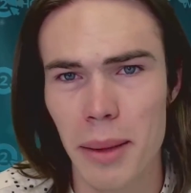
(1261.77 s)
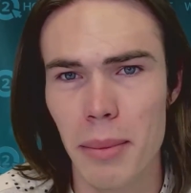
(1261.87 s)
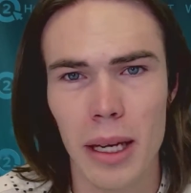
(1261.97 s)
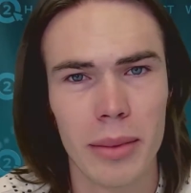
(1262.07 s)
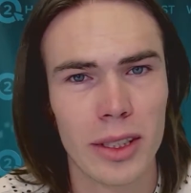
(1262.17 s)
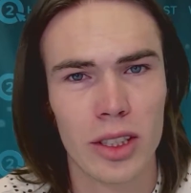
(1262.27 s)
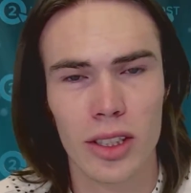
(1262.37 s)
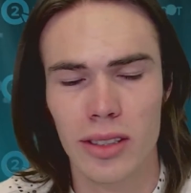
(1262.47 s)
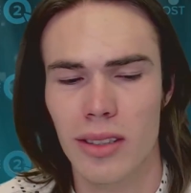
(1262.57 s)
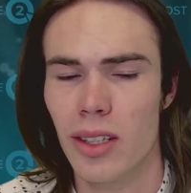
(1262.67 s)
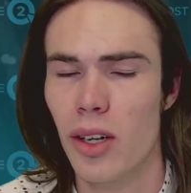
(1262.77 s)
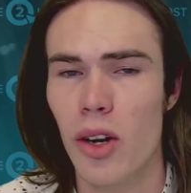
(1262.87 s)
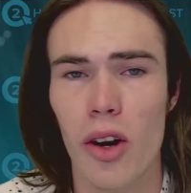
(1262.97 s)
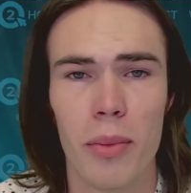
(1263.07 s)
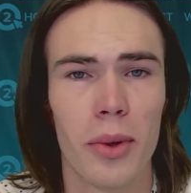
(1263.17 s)
Maybe it's just the
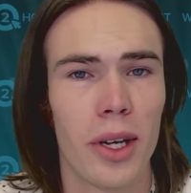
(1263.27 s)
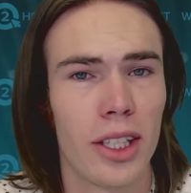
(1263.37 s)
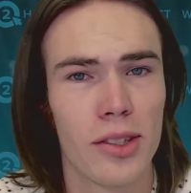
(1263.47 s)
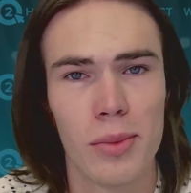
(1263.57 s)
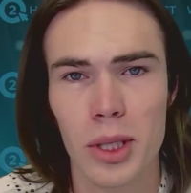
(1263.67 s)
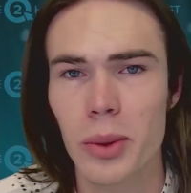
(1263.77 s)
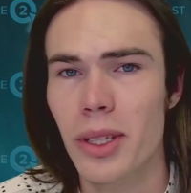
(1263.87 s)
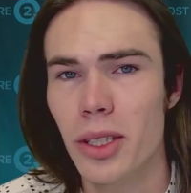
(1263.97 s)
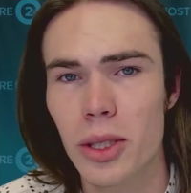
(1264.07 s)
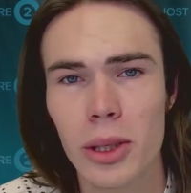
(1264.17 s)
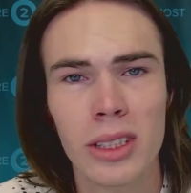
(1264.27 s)
cooperation between the two,